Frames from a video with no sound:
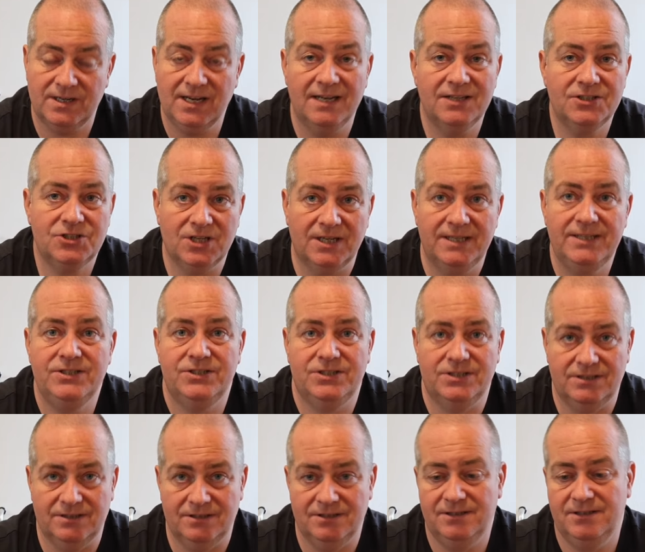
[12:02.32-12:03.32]
I can
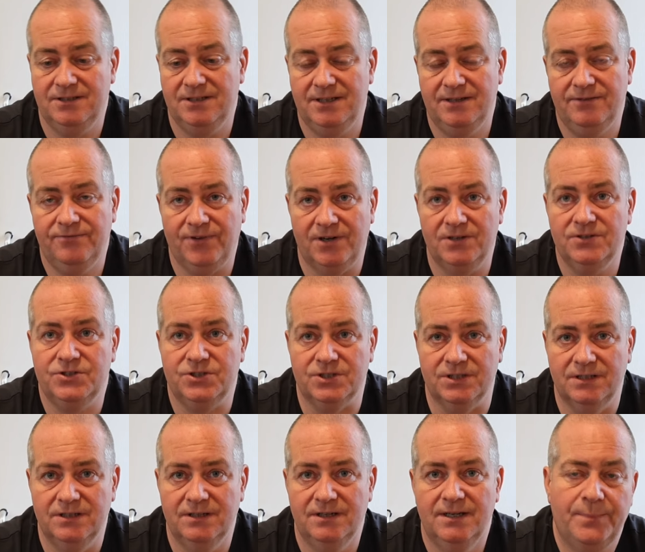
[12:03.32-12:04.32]
change the
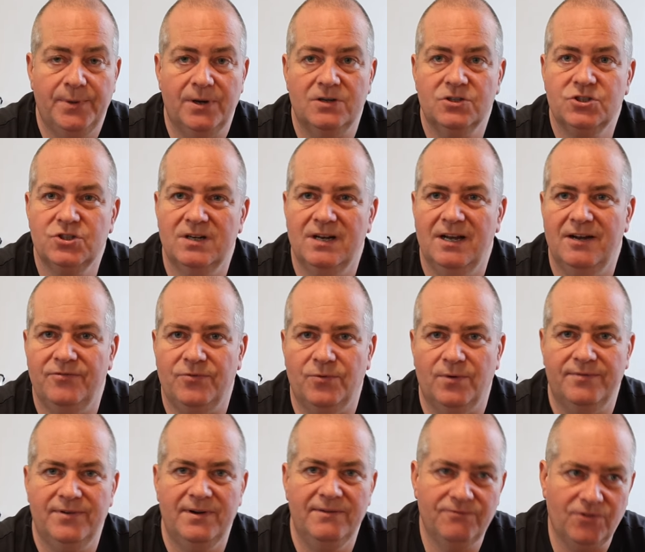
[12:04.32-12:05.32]
function, but I shouldn't have
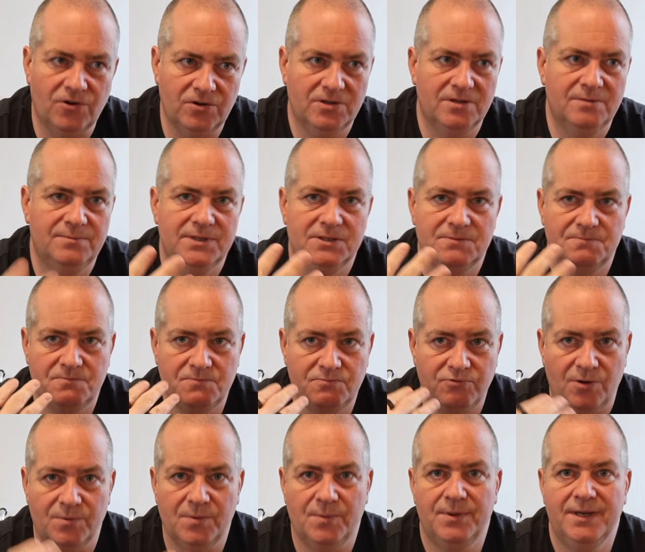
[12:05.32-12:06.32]
to. I think volume is
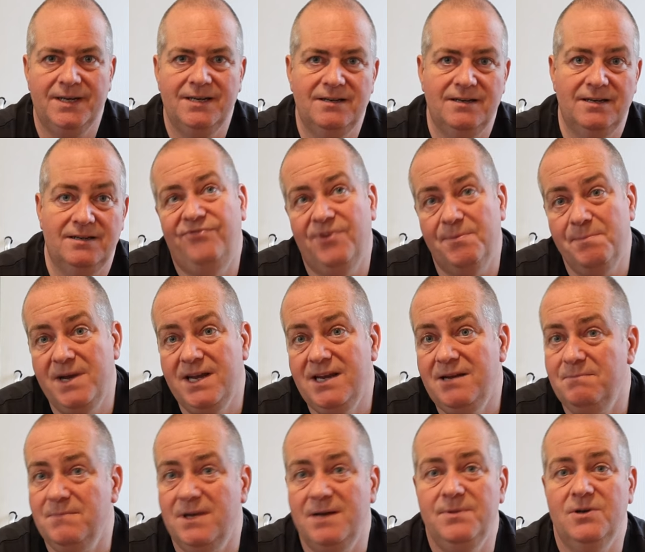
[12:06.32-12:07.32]
probably, for
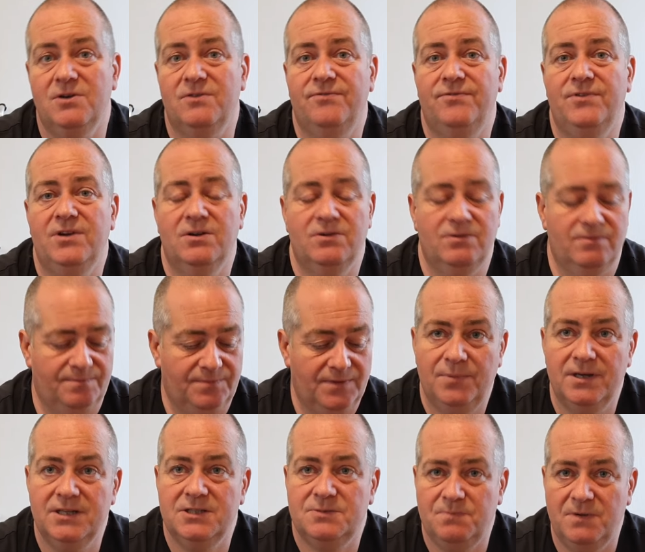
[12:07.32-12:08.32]
me, maybe not for you,
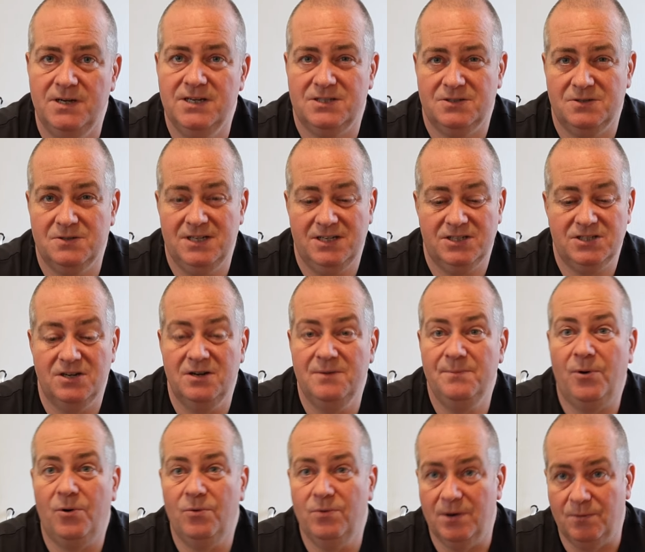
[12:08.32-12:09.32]
but it's an
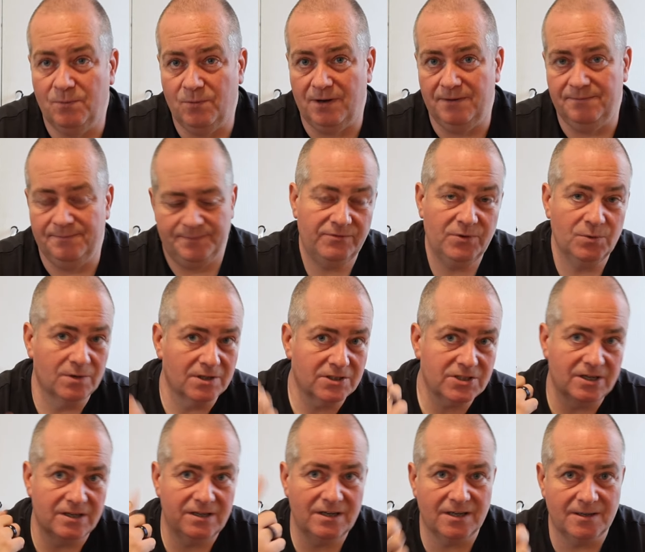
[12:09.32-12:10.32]
important one. If you want
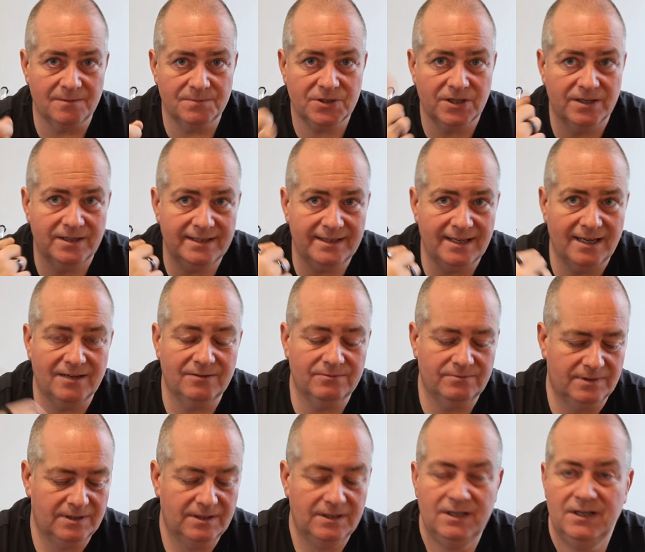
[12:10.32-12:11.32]
to turn it up, turn it
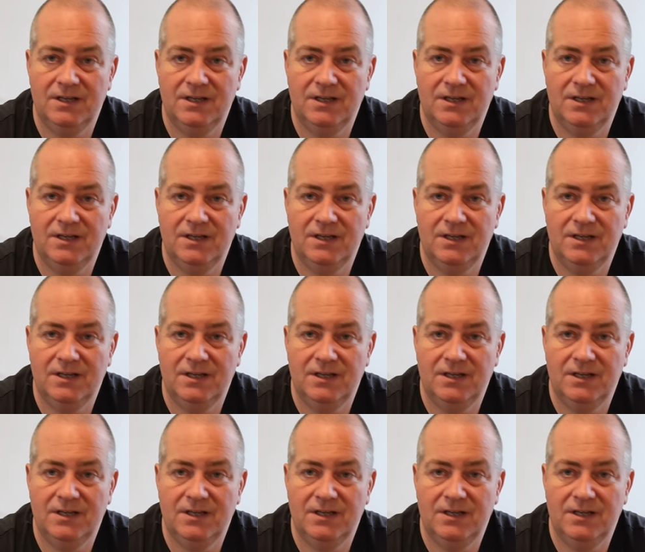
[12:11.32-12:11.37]
down.